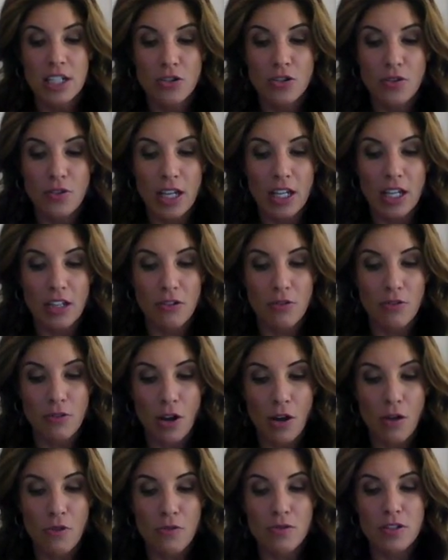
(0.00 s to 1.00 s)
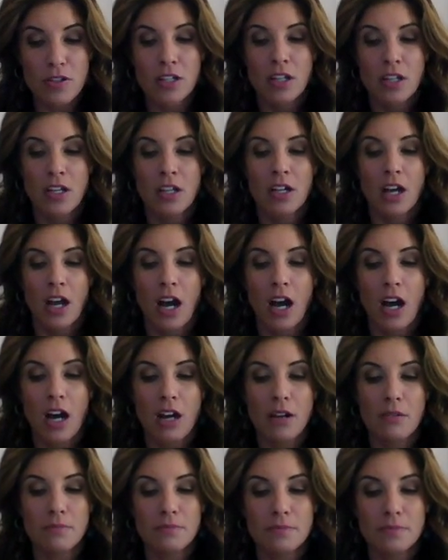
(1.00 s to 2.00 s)
your thank you notes,
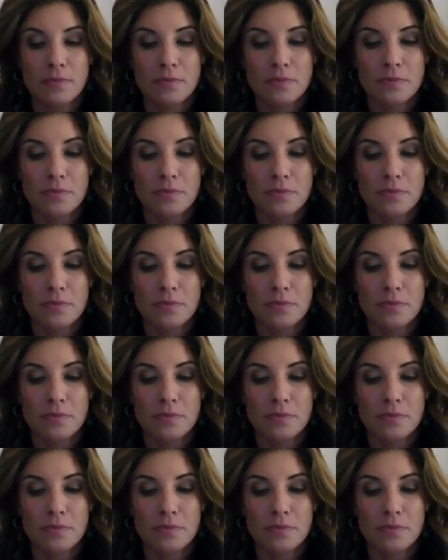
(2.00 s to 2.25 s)
and